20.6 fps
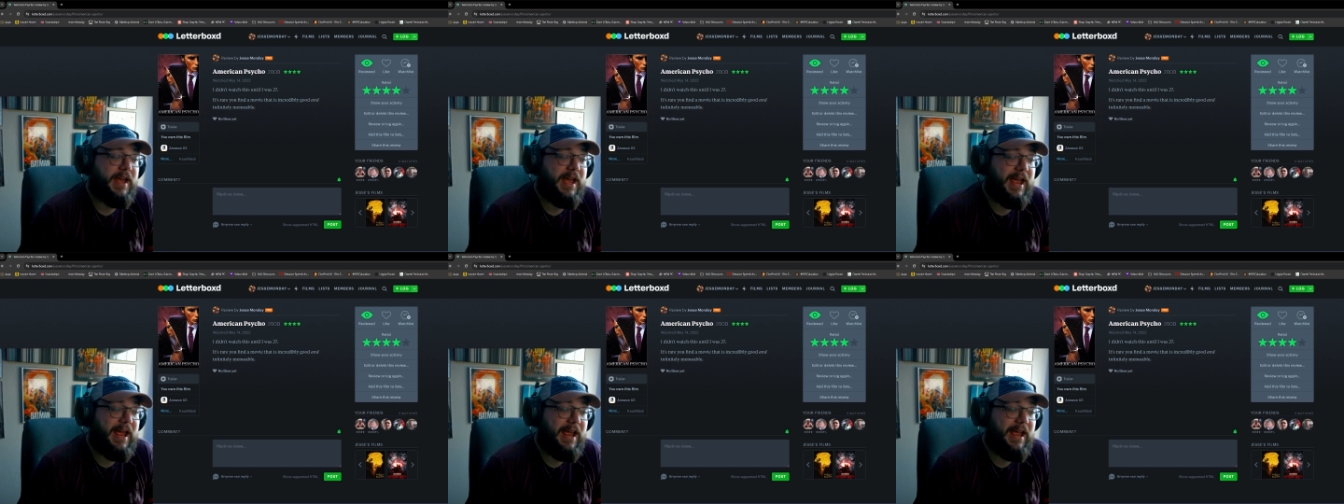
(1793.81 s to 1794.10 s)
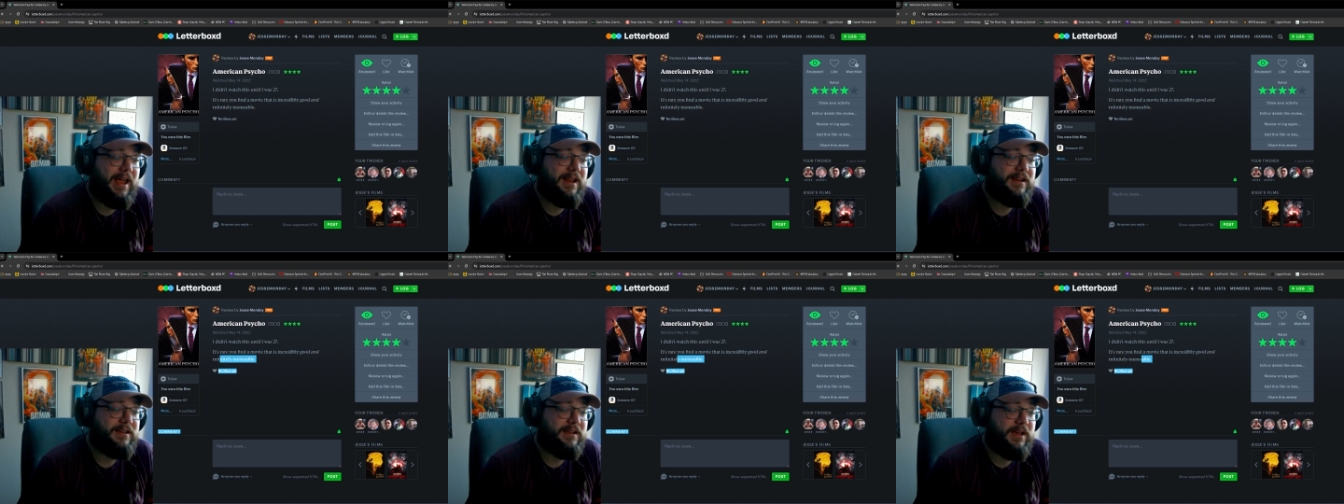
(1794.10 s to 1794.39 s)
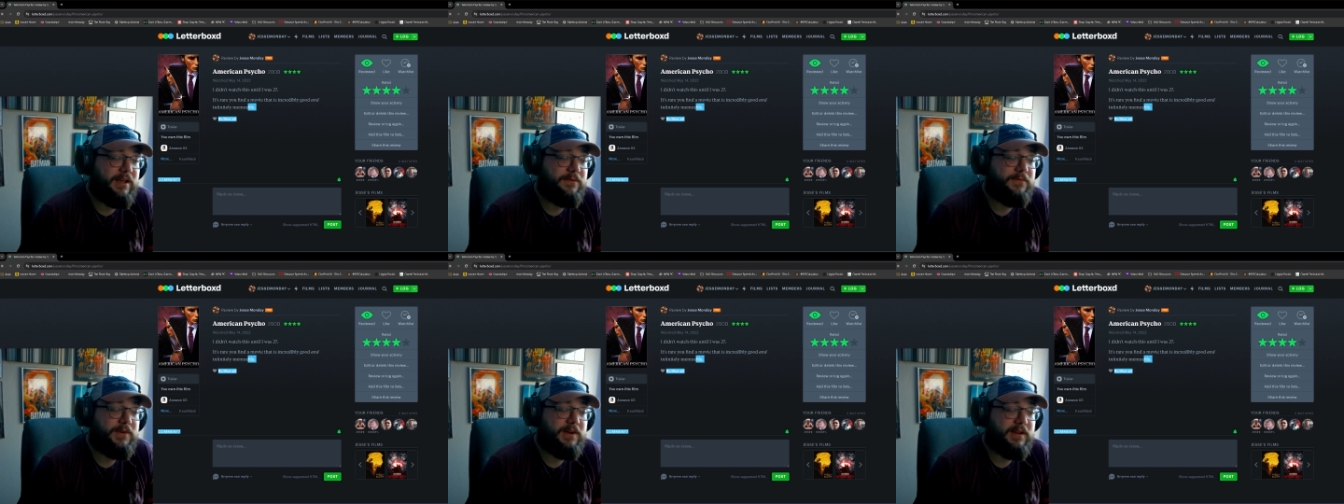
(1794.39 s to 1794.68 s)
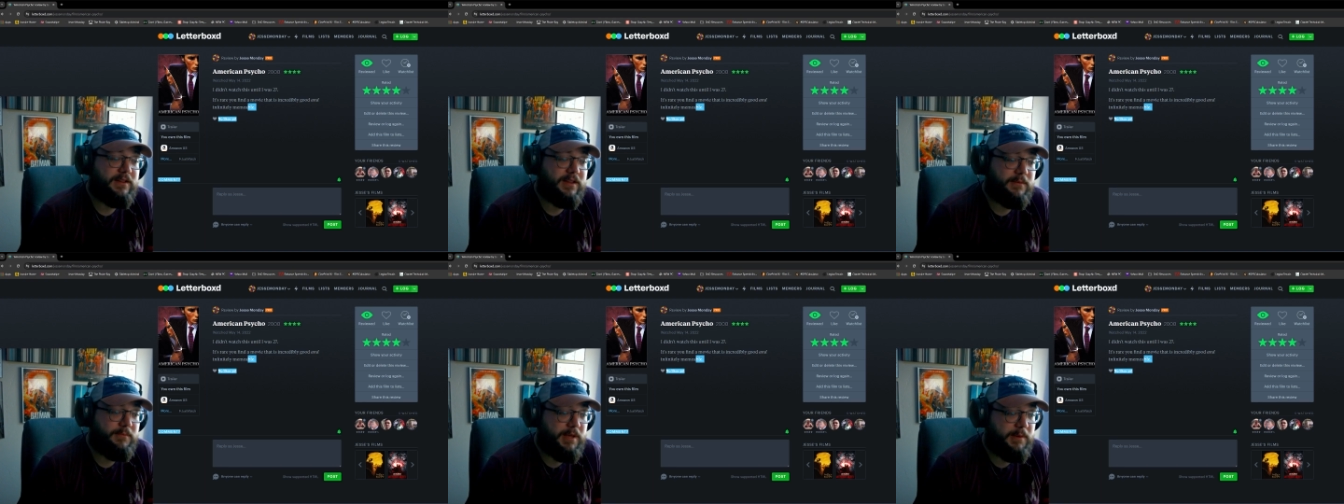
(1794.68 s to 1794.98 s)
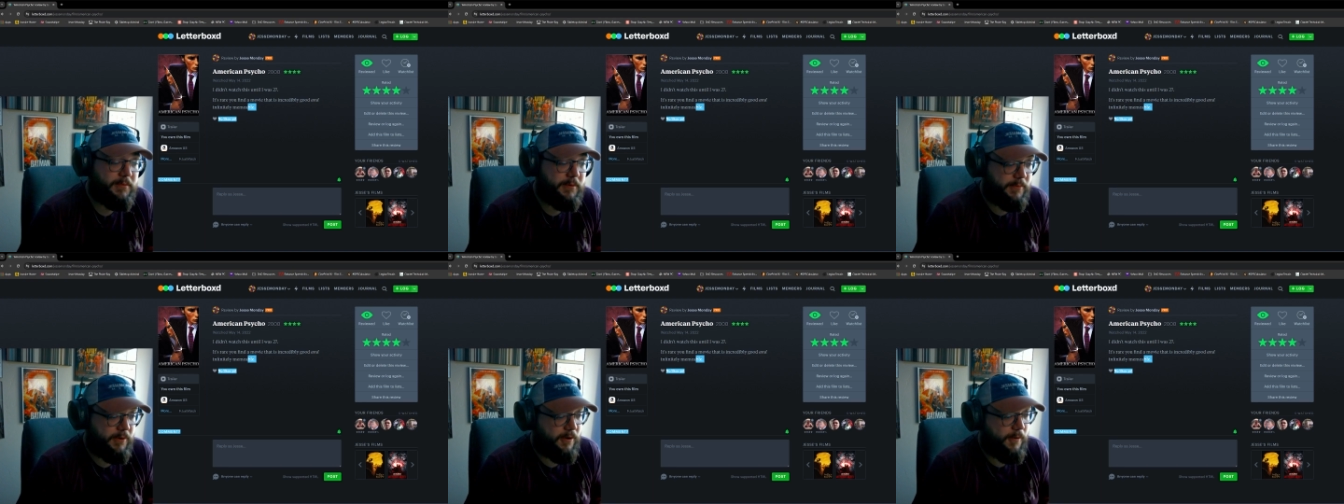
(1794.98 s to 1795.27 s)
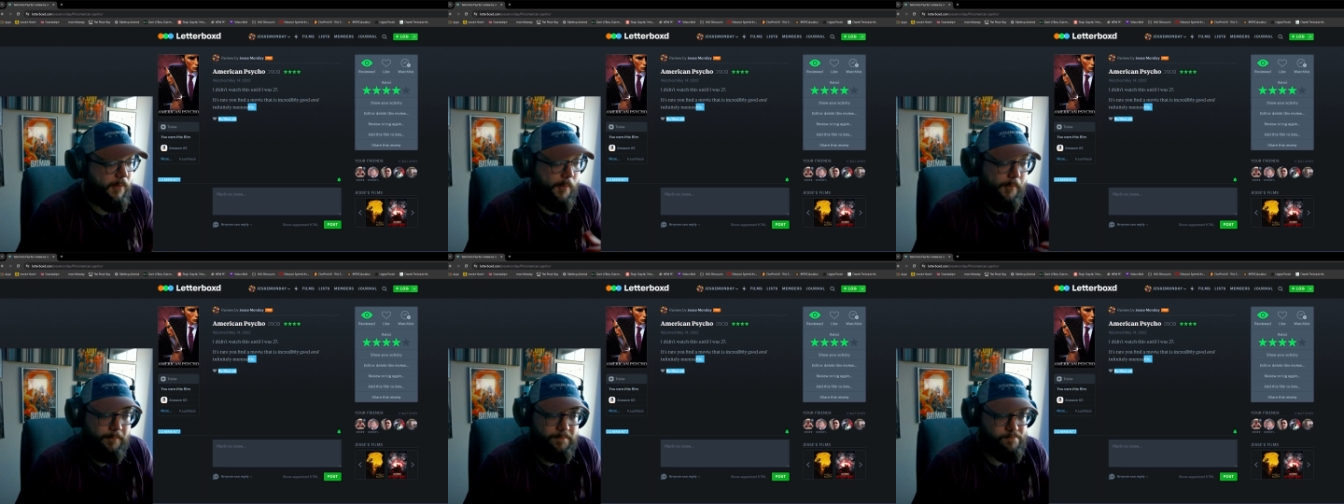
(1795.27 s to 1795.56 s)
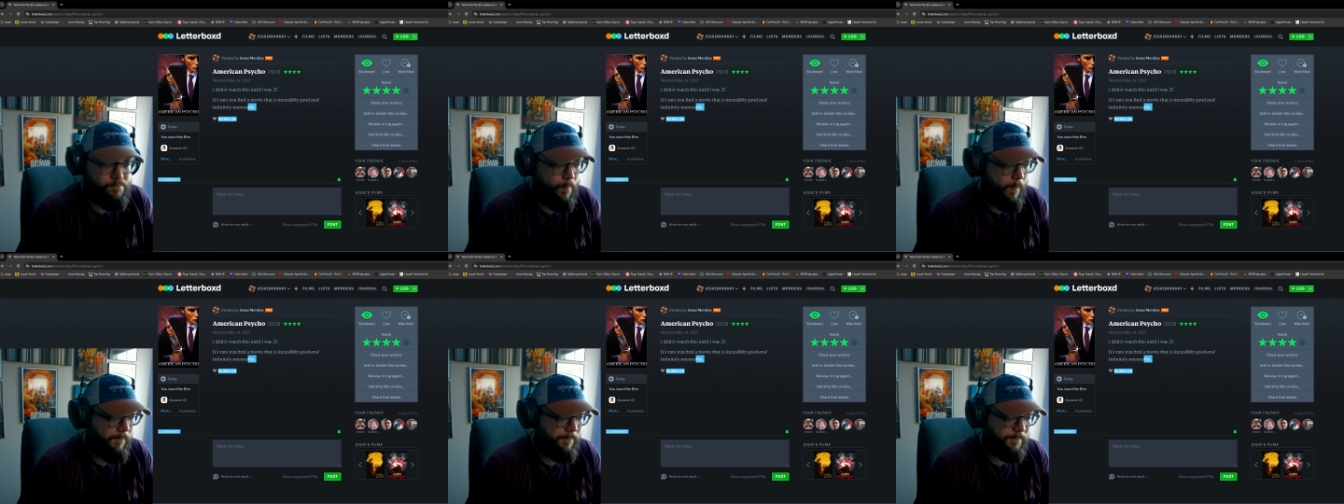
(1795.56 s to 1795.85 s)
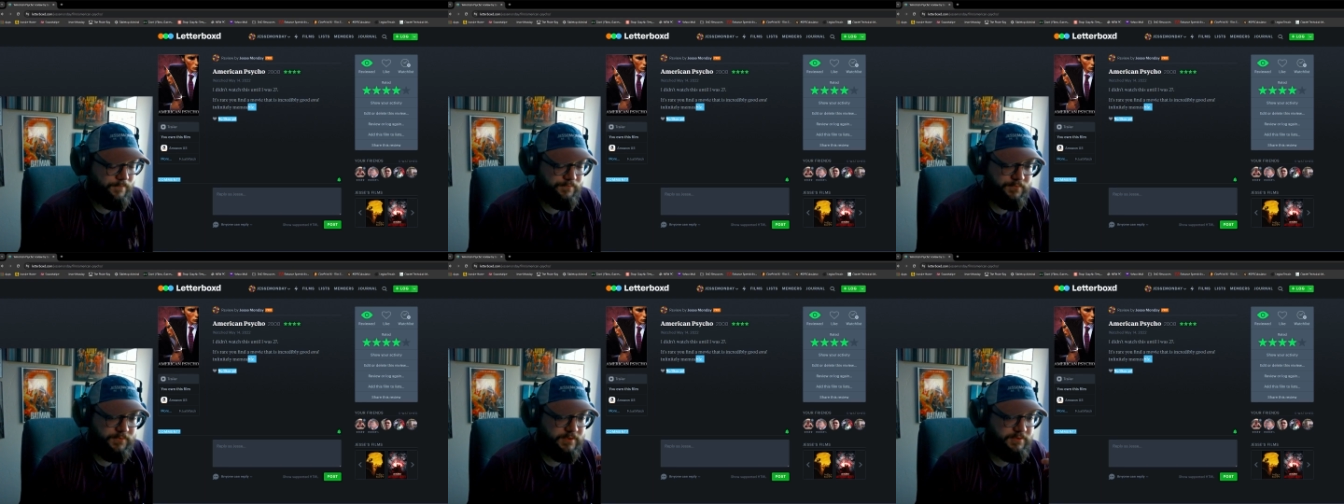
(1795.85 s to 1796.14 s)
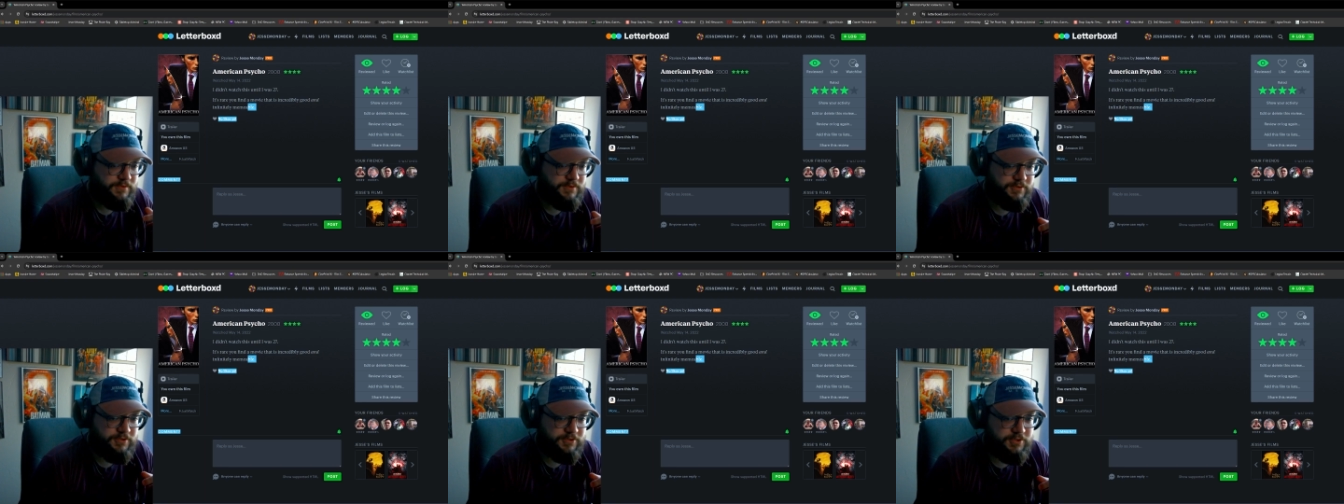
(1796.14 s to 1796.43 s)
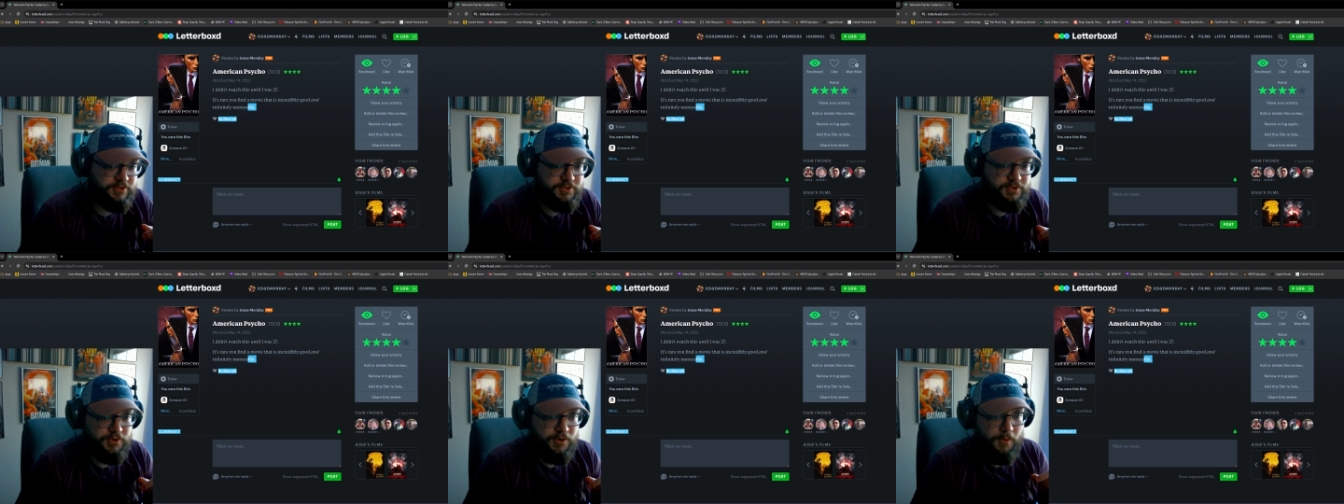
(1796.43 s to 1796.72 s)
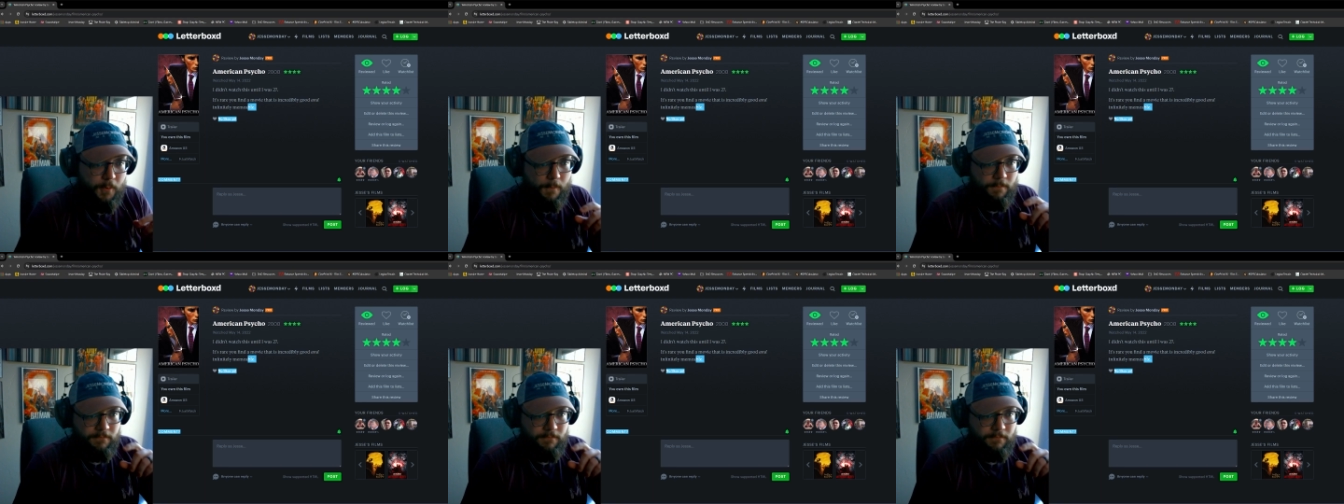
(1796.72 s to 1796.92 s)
and infinitely memeable. It's just true.